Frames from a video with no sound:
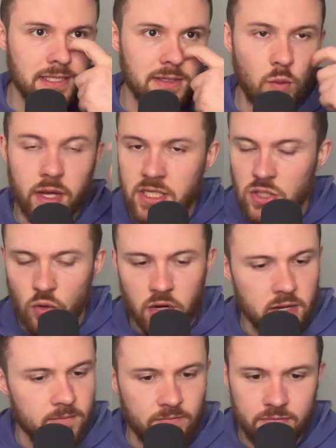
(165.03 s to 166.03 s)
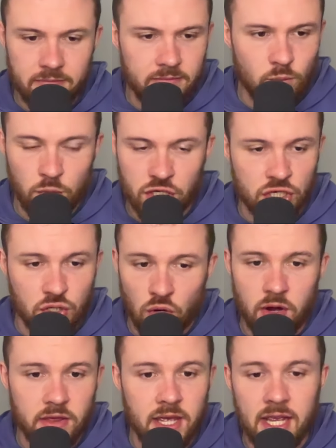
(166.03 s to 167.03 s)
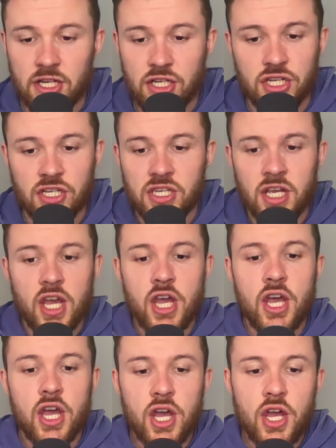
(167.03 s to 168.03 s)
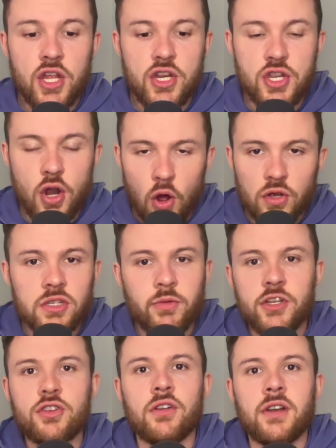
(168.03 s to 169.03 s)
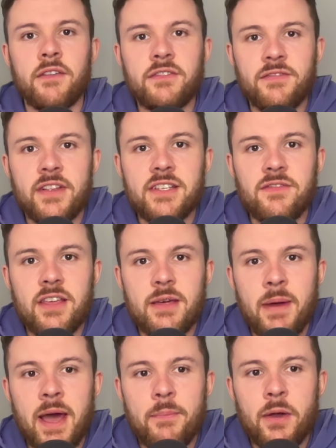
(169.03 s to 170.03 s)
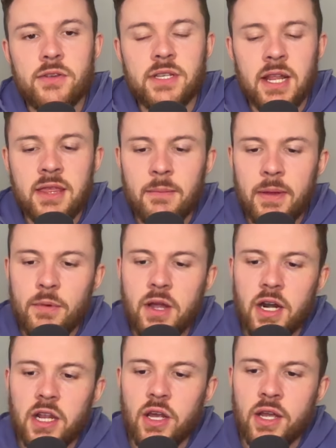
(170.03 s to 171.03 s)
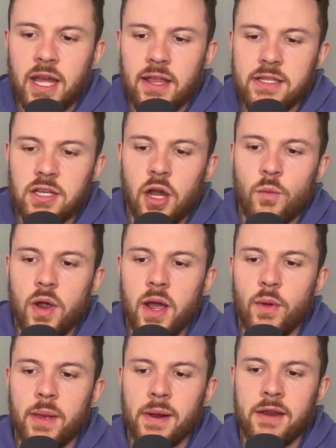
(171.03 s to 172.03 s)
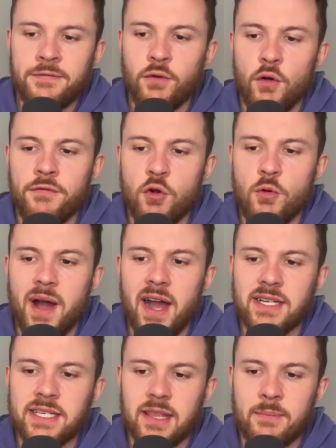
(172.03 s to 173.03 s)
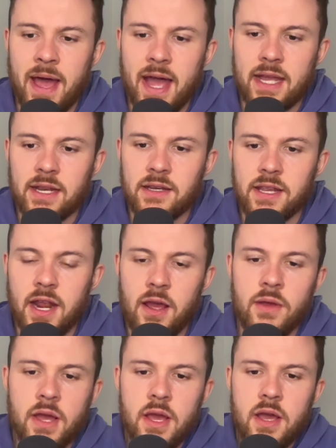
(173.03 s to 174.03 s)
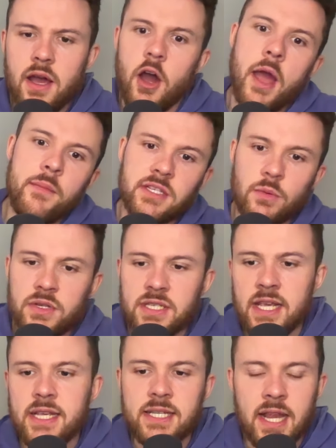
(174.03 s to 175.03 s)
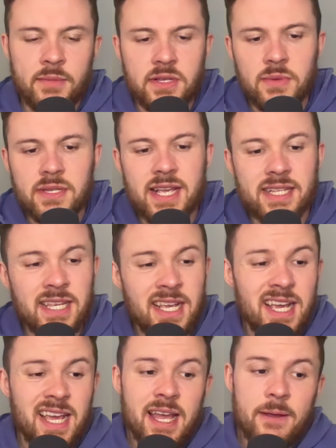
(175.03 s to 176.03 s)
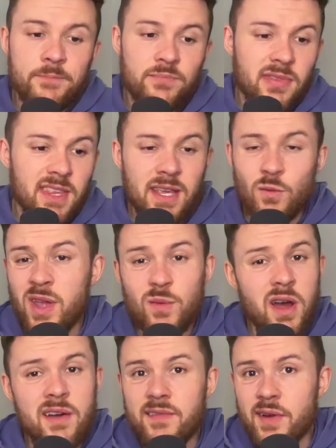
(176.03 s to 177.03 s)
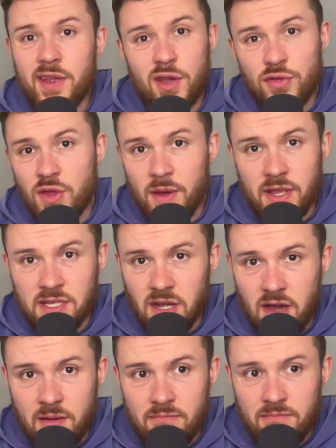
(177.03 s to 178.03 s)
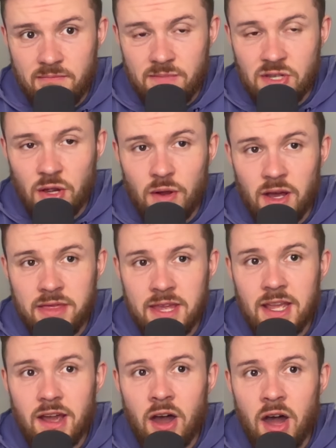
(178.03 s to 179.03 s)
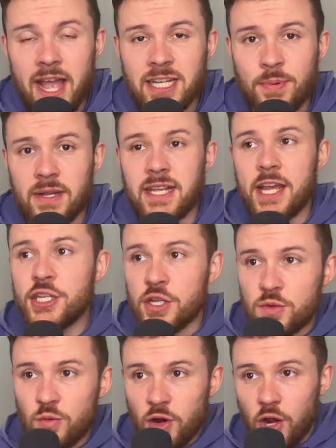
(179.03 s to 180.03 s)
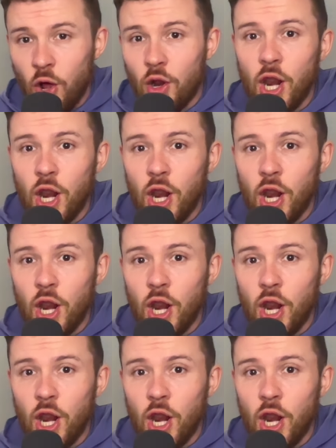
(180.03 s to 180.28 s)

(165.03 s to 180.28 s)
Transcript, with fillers: we saw it. We just saw it that he's just not switched on enough defensively at the back post. And I think people kind of look at the time where we played four fullbacks at the back and, you know, oh, Emerson was decent, Emerson was this. We weren't very good though at the time. So I think our expectations were a lot